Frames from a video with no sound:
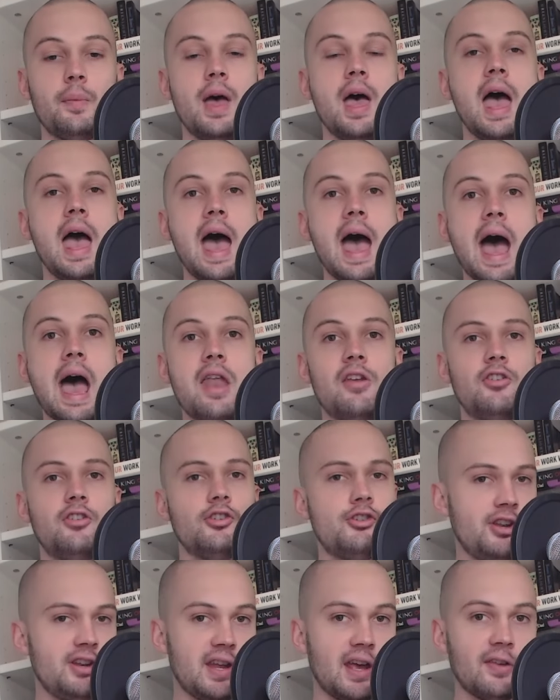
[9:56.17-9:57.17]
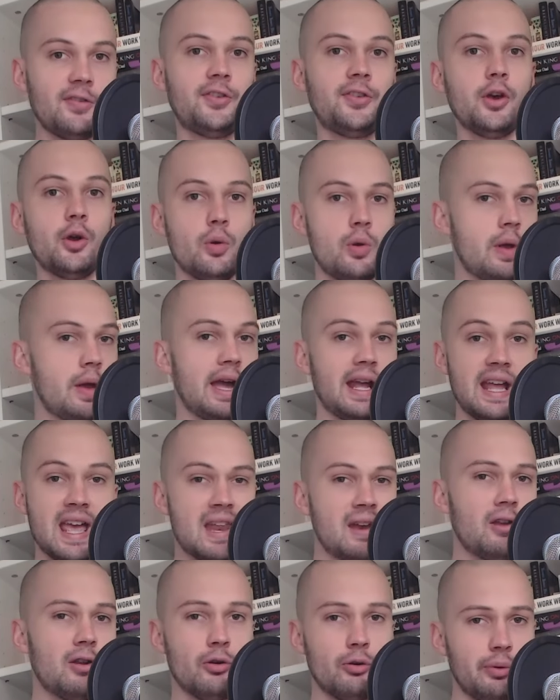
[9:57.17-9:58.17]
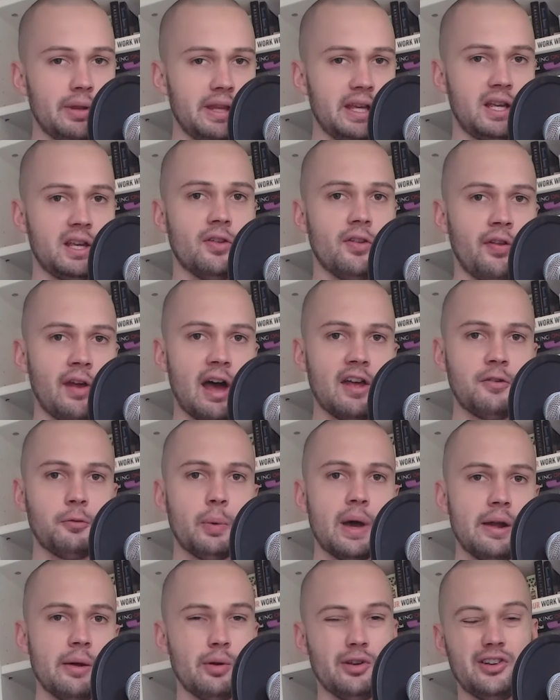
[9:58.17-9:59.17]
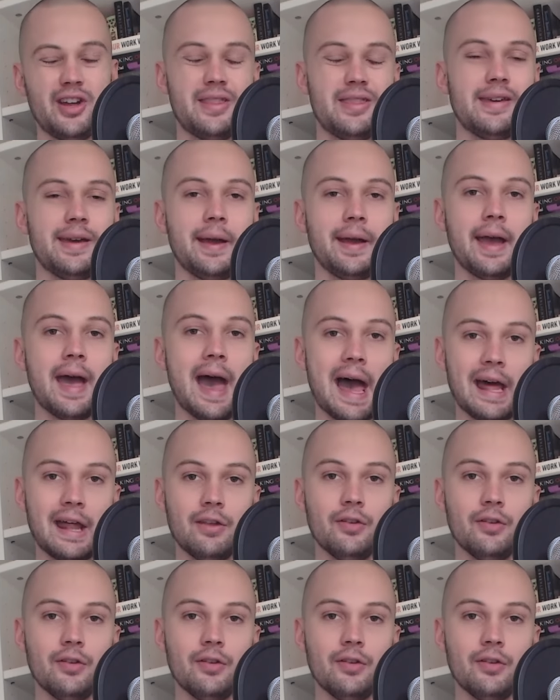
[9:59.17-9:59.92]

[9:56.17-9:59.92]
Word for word: and she does so again in a really concise way, which I think adds